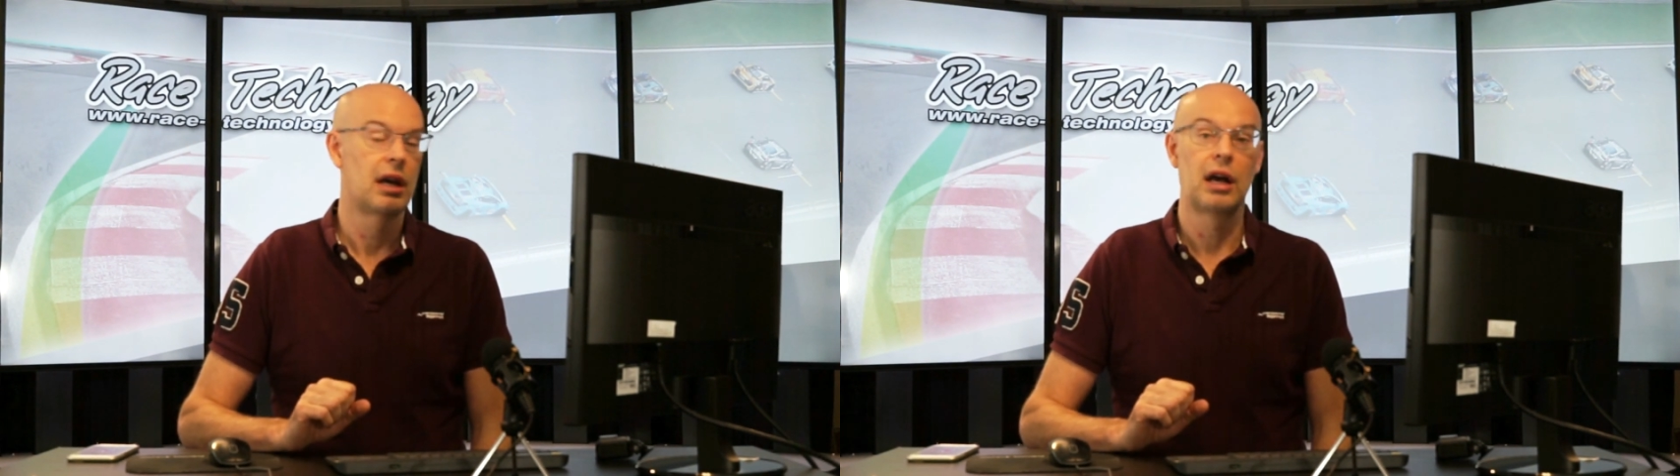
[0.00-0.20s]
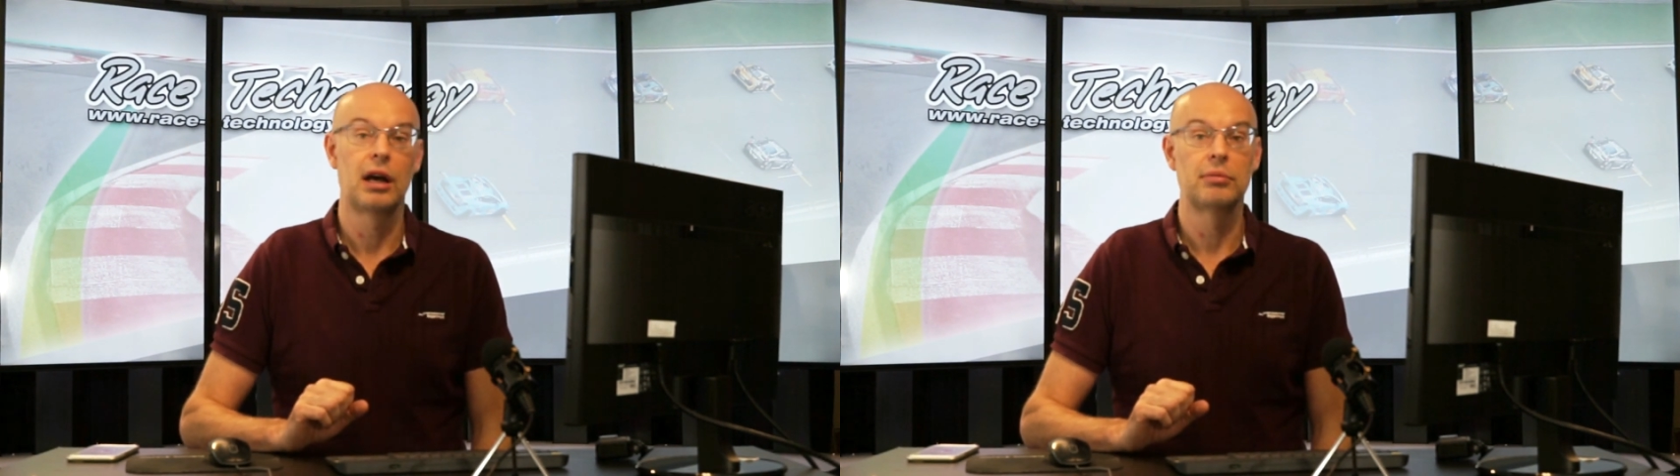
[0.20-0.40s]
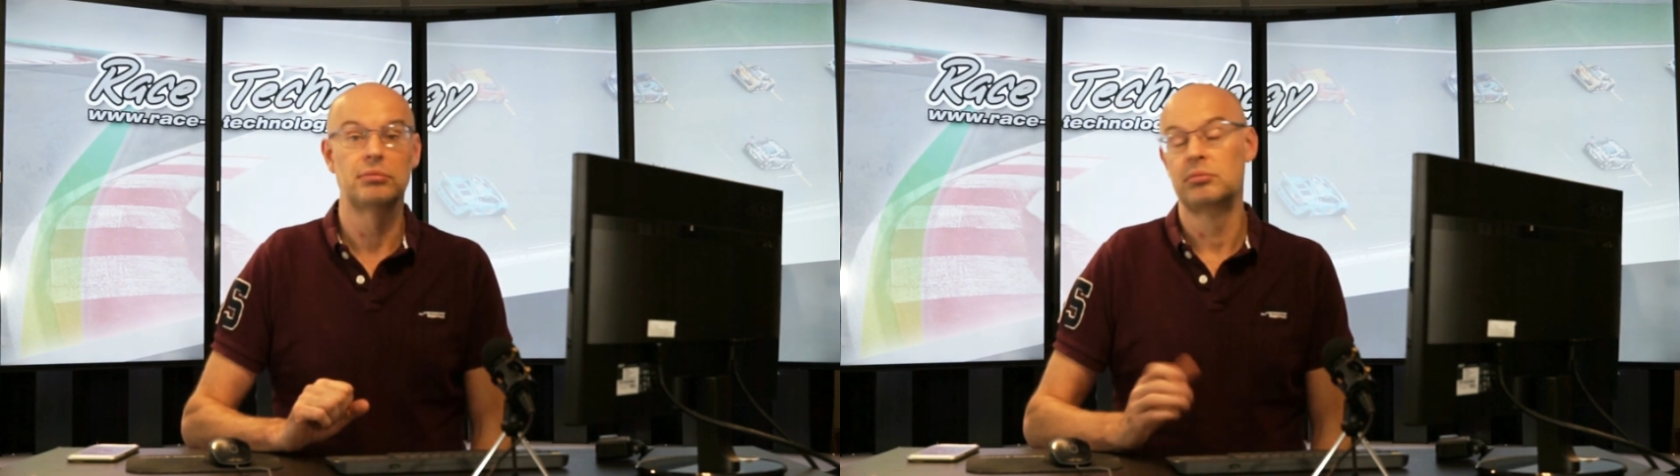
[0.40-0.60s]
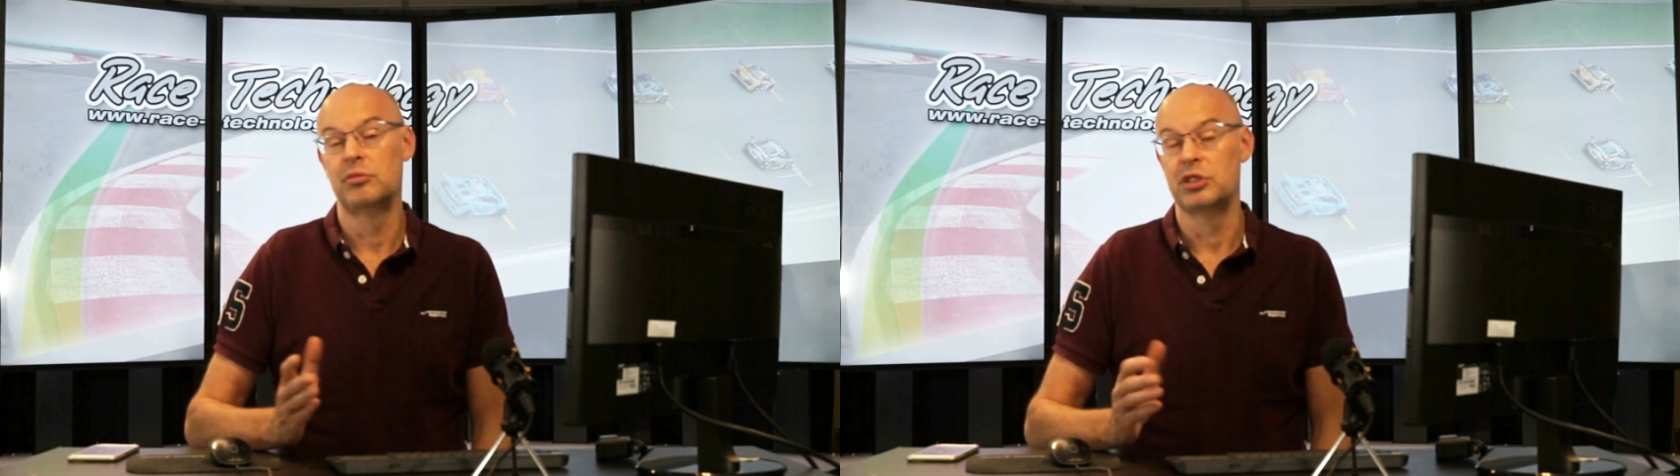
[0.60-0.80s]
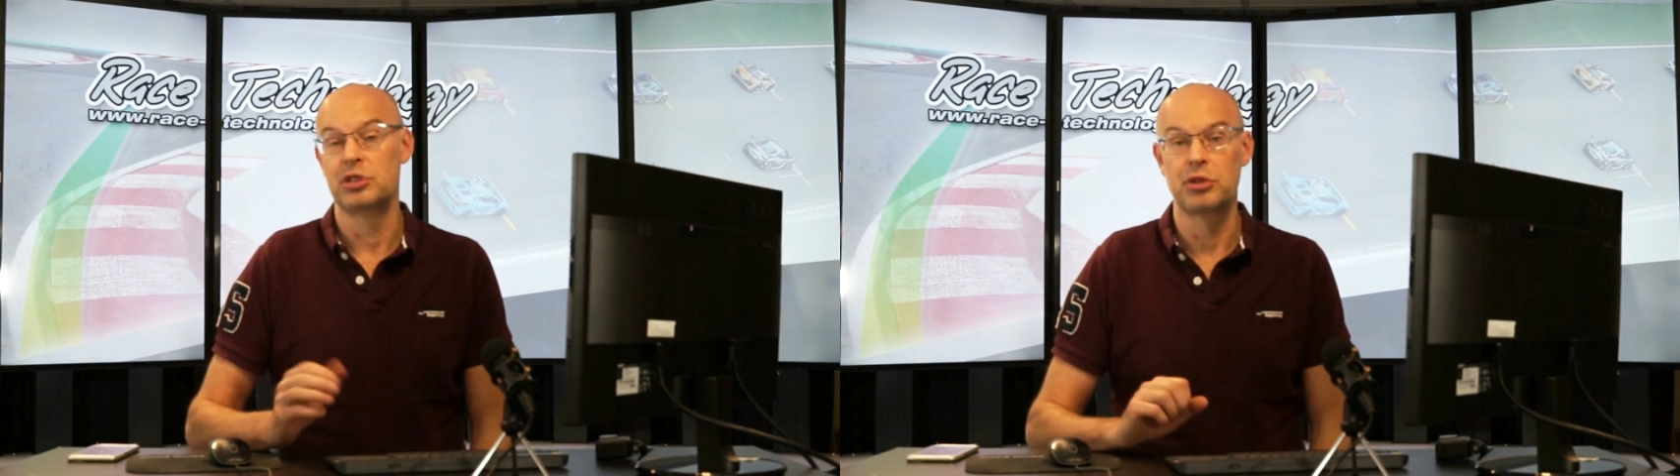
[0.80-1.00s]
um,
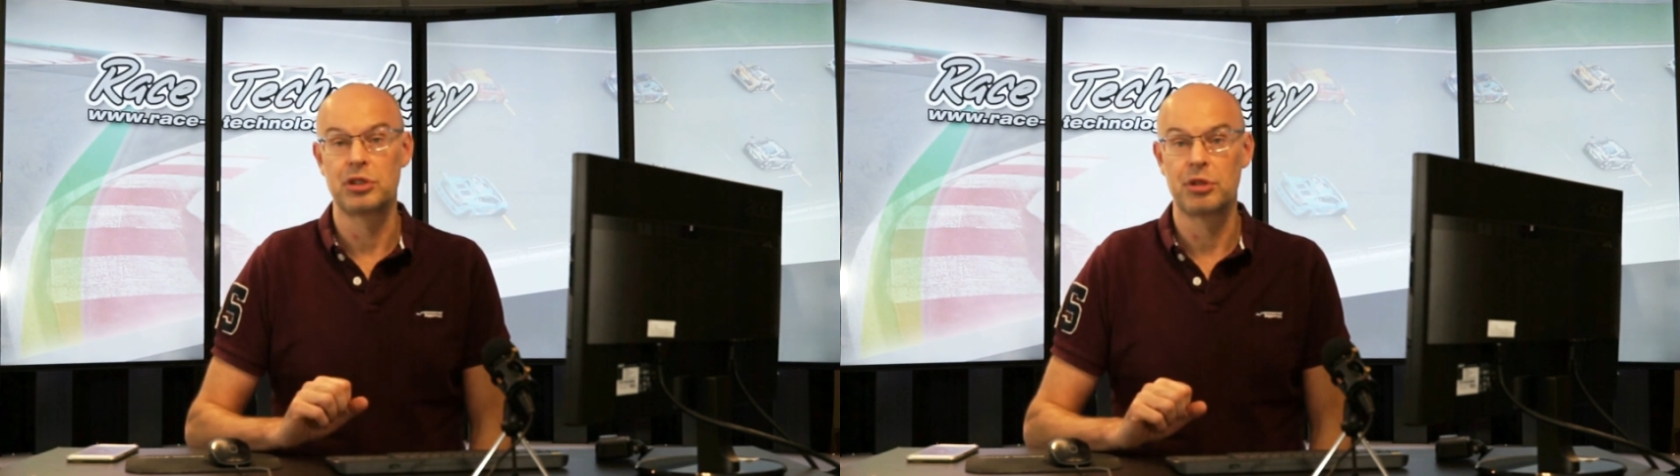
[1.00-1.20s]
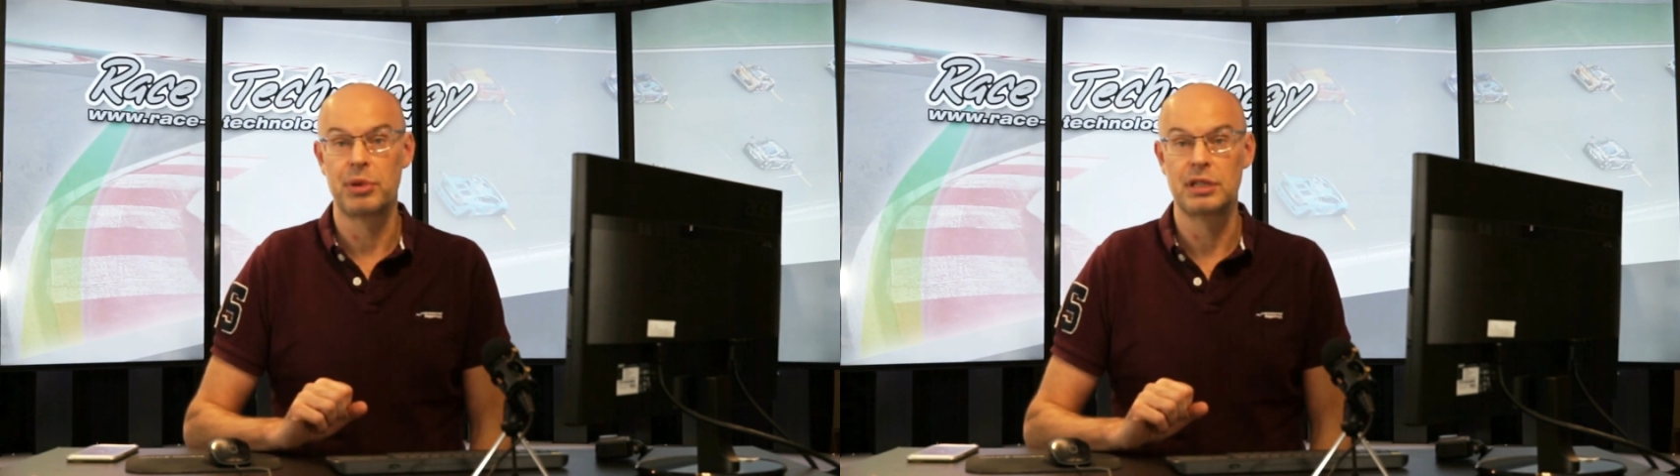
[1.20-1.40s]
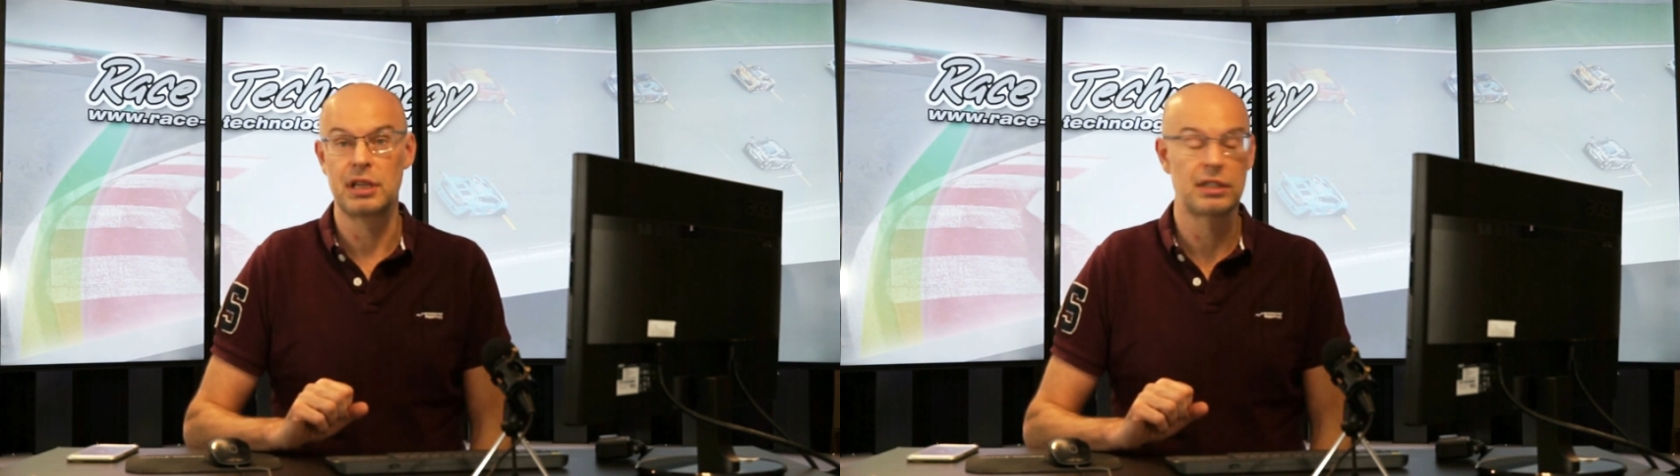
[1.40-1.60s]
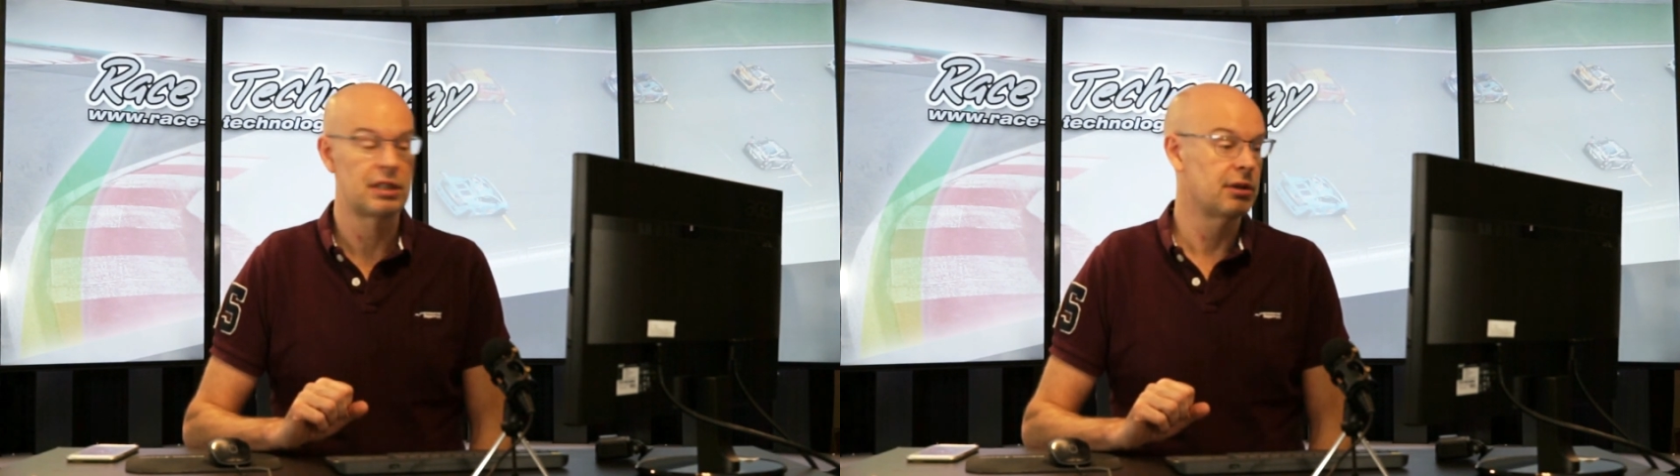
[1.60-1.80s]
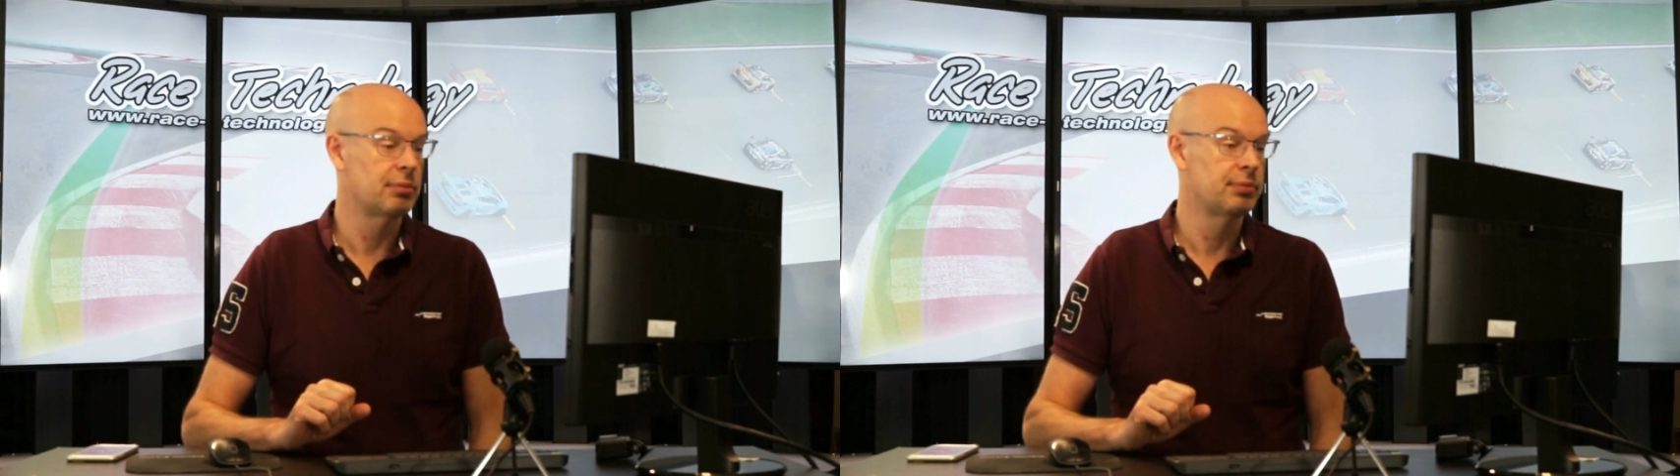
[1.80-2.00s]
the storage on the P C and
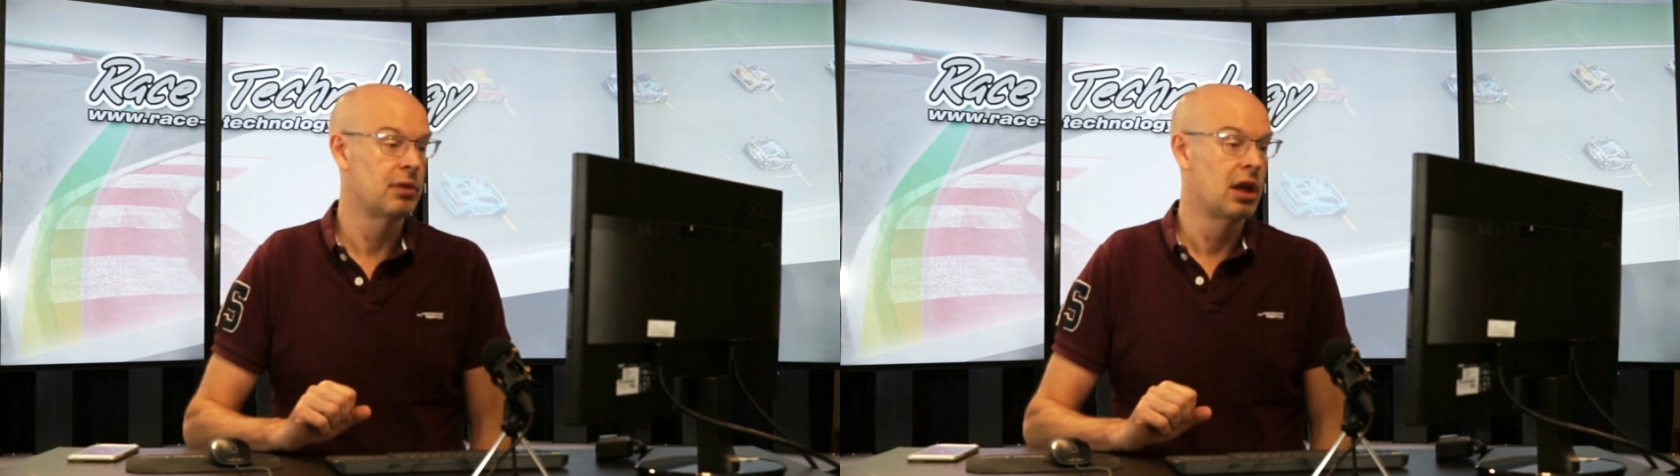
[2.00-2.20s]
so on.